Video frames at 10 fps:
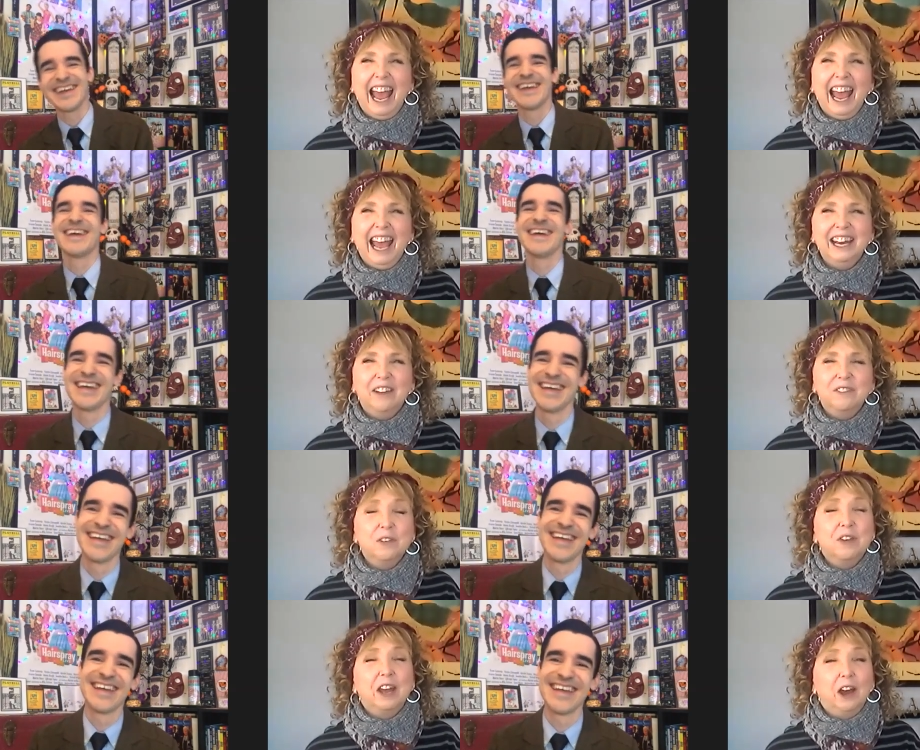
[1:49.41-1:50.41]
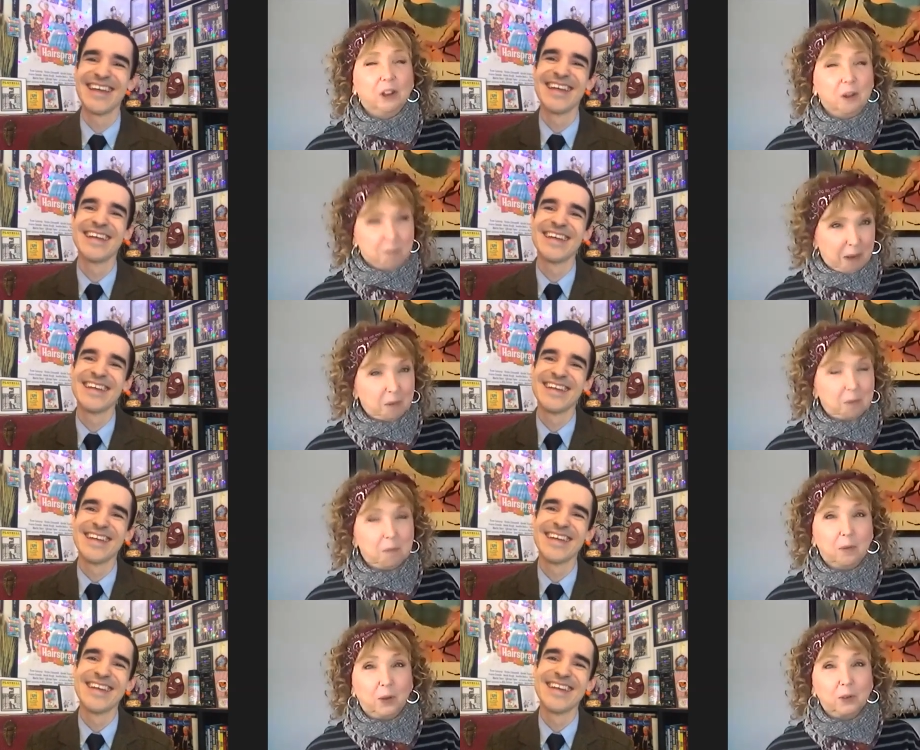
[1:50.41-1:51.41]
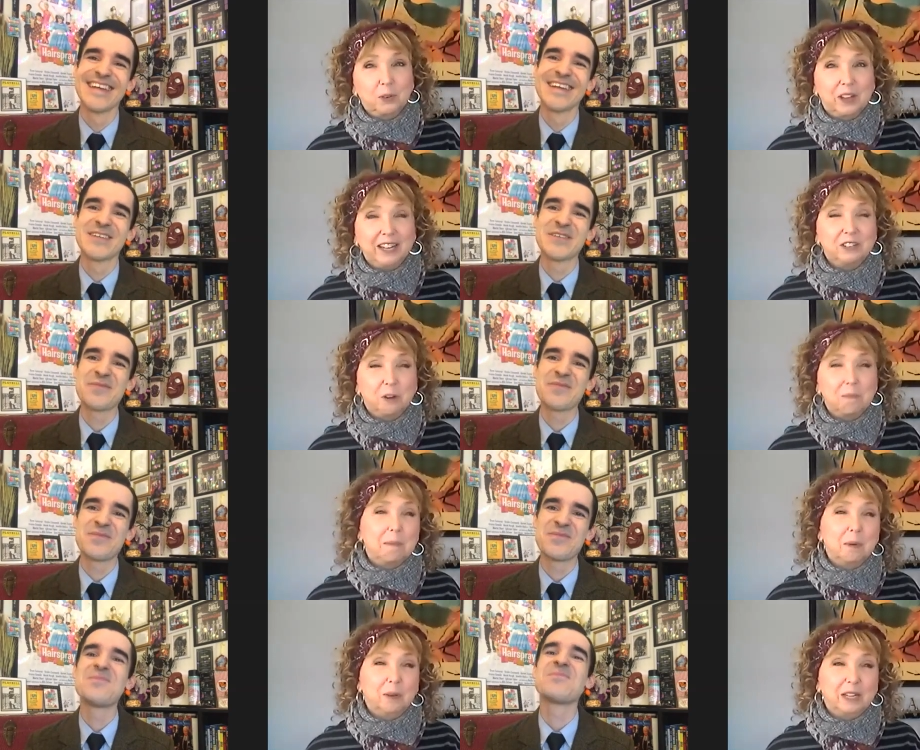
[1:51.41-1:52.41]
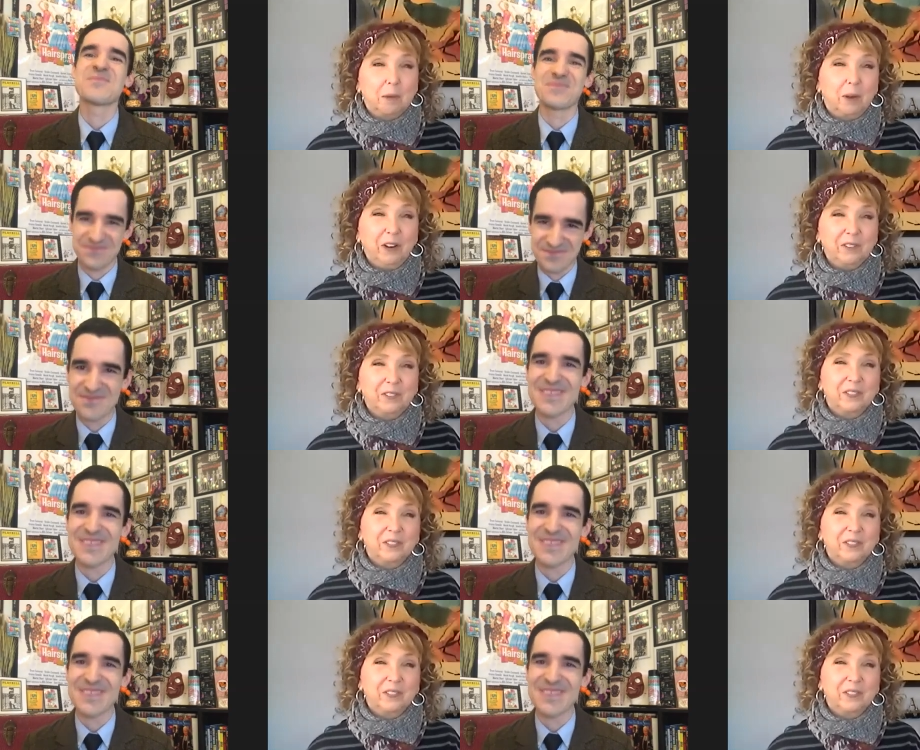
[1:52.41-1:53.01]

Speaker 1: and um, you've had other memorable roles with us. Do you remember what they were?